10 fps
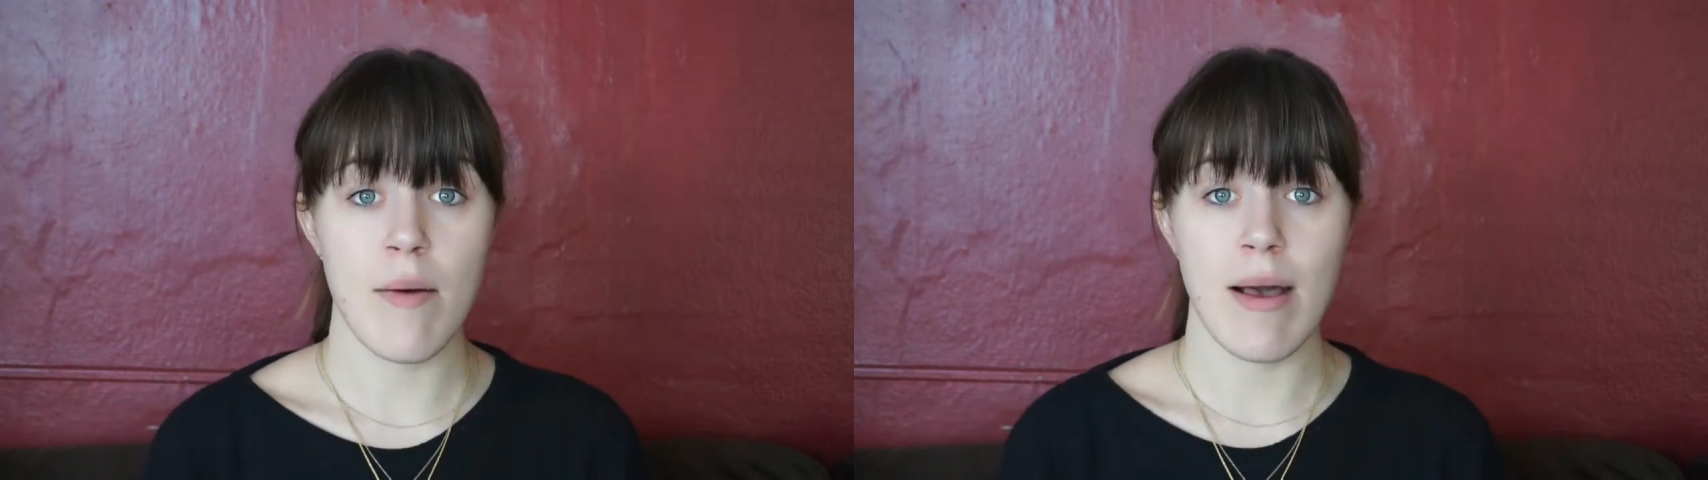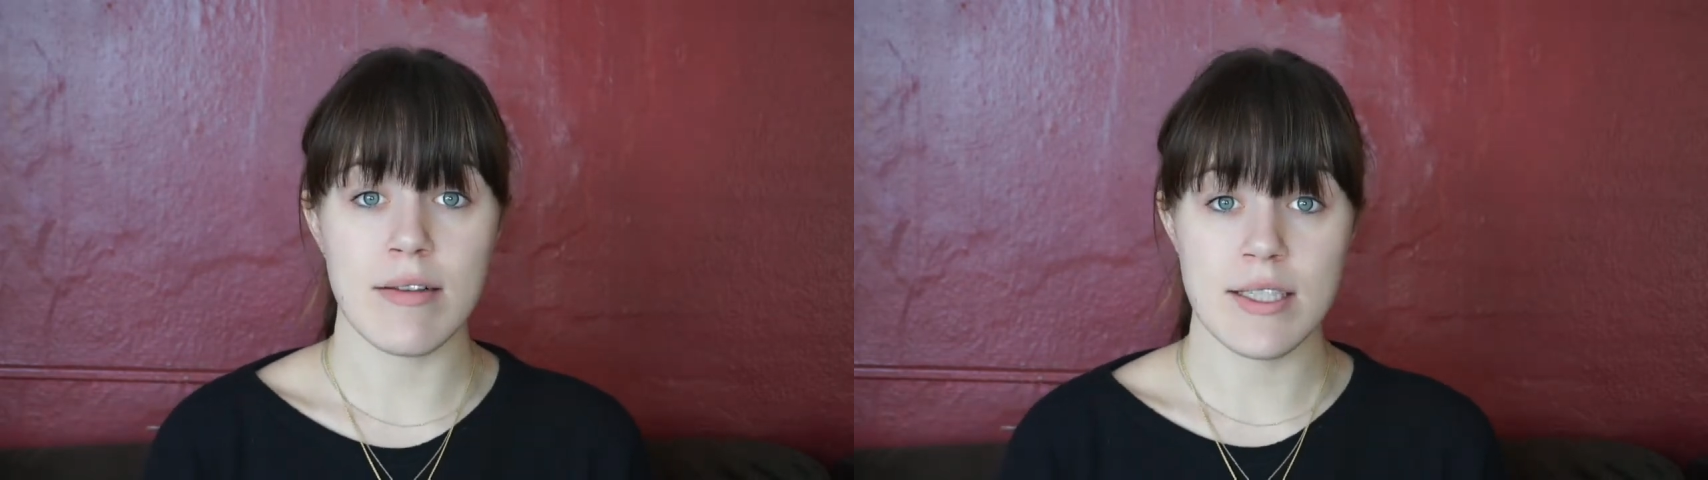
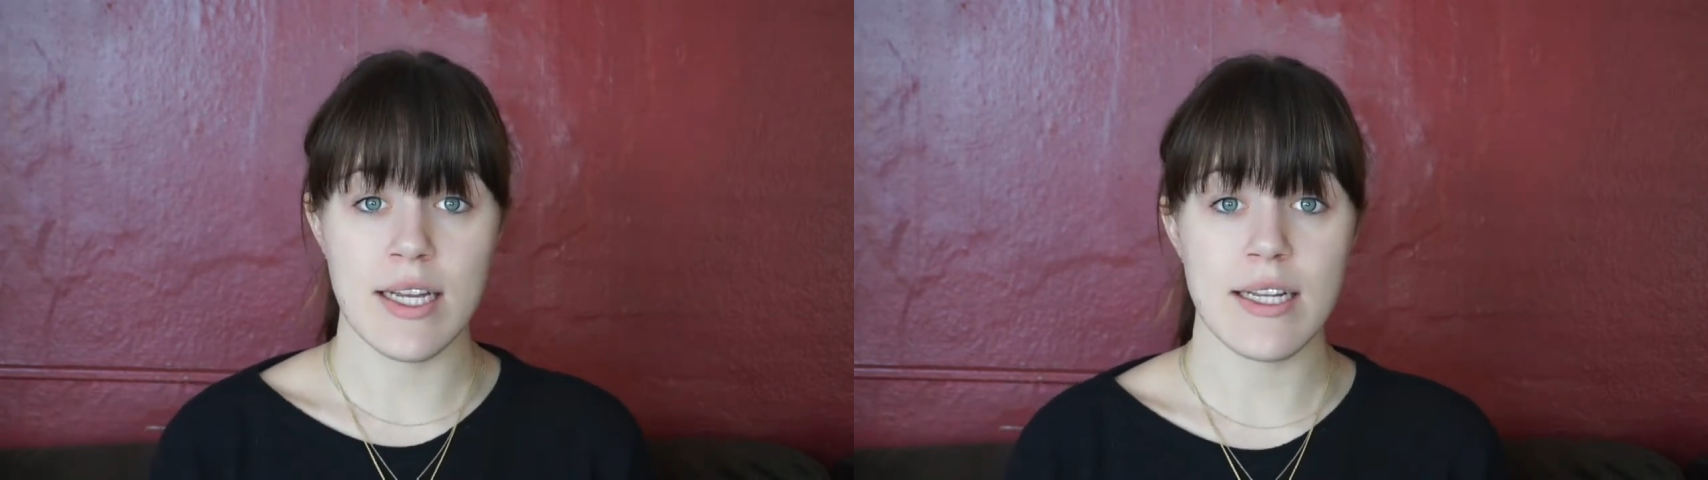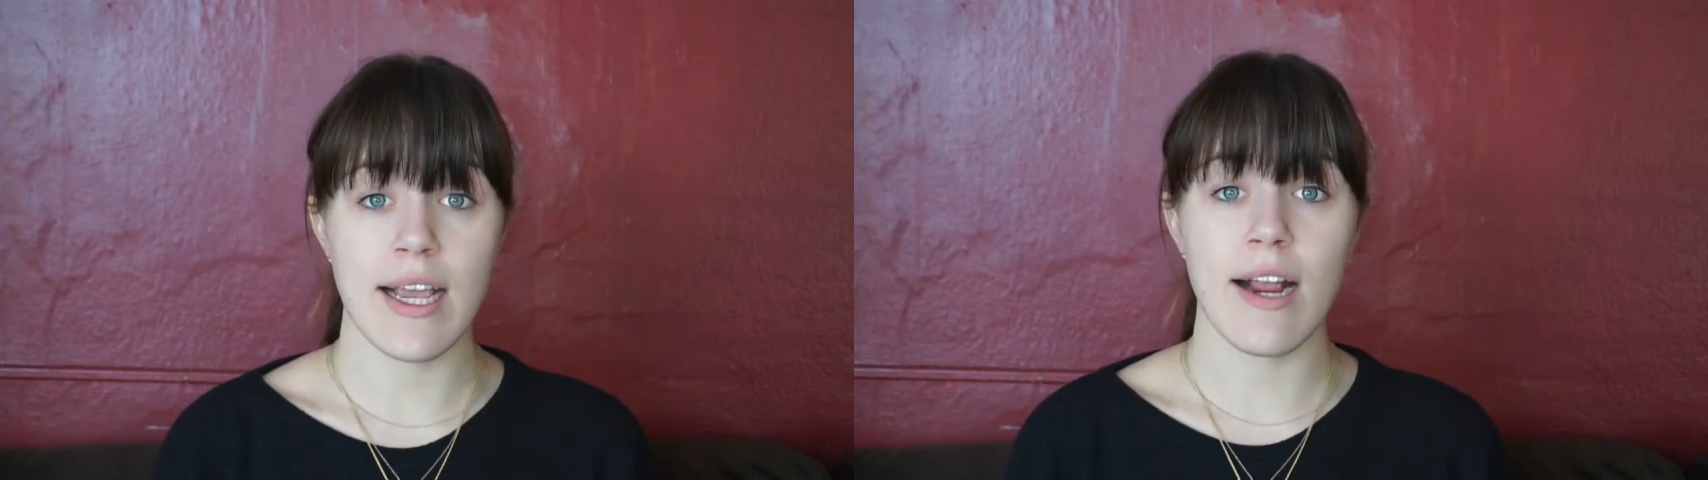about
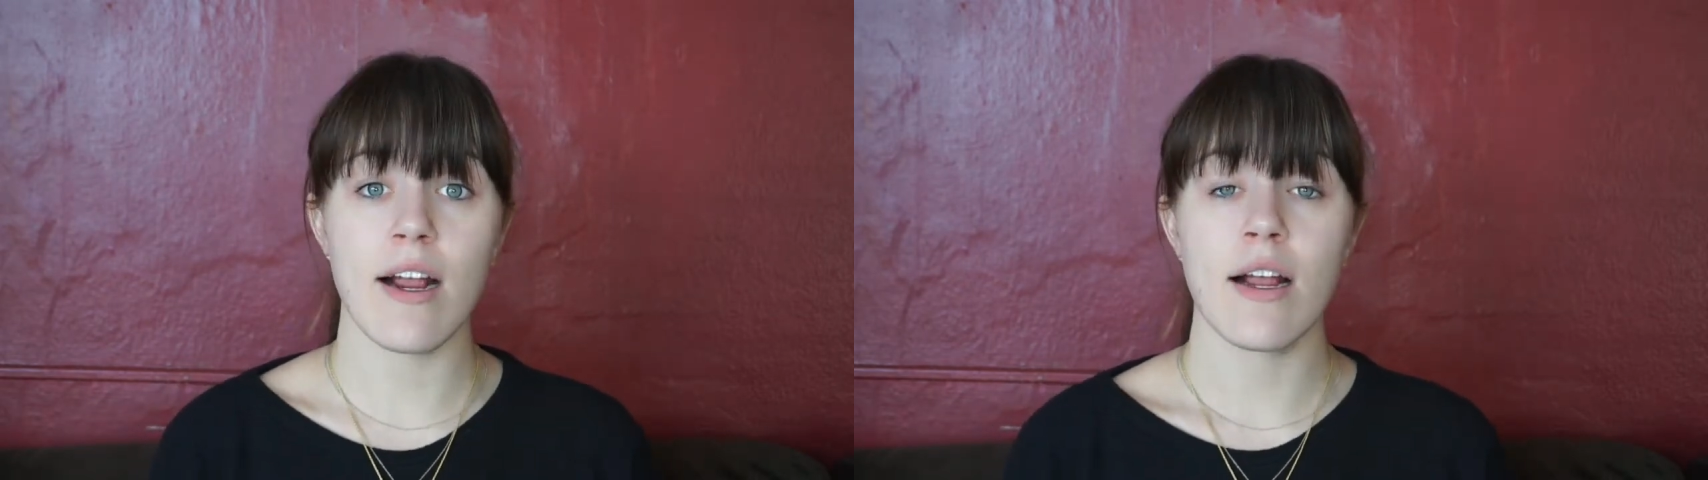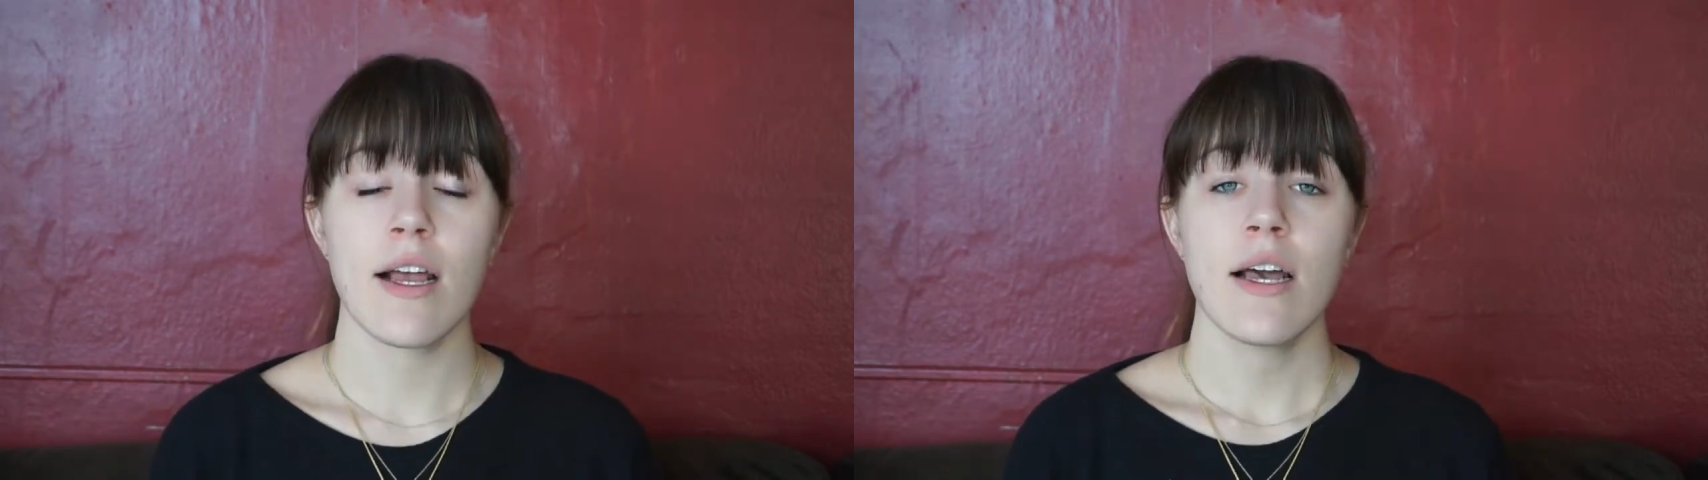
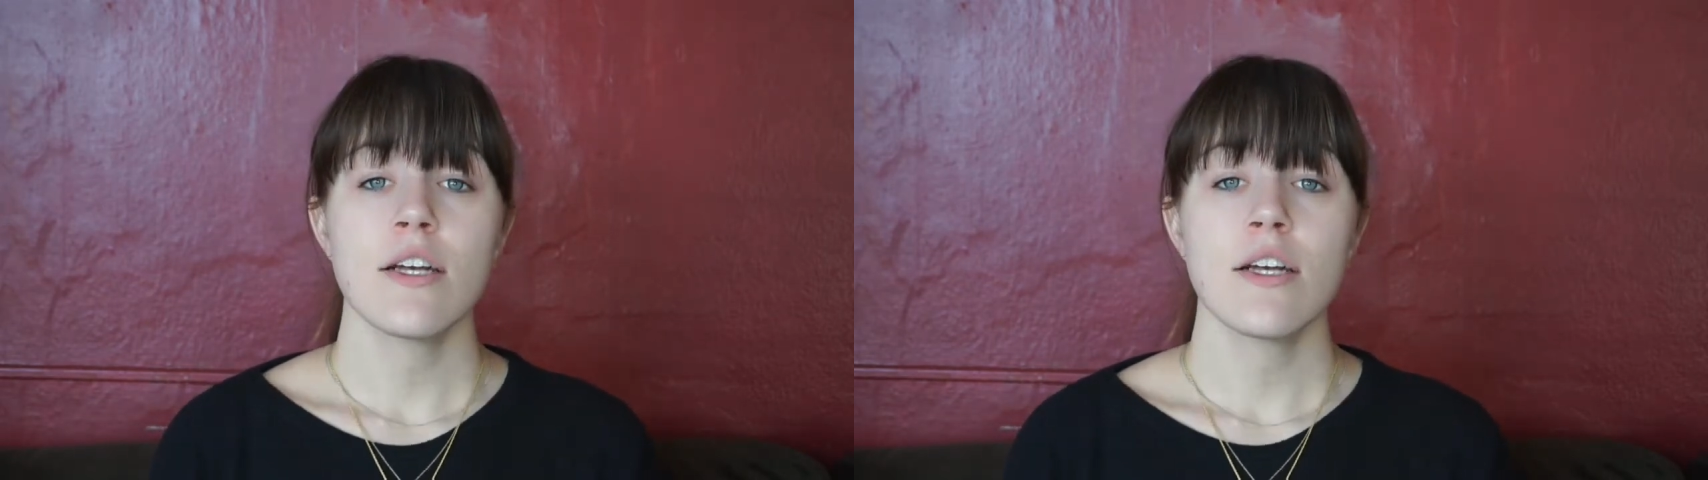skincare